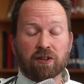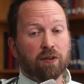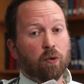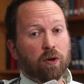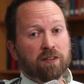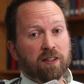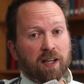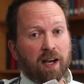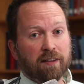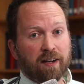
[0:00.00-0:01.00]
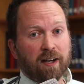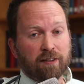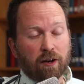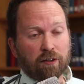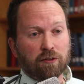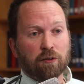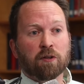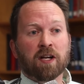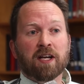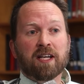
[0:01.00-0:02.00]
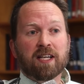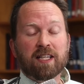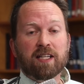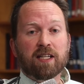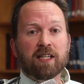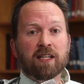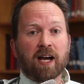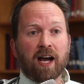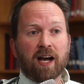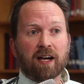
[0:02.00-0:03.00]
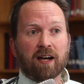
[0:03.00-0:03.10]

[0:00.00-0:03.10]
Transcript: And according to the guys that I talked to, he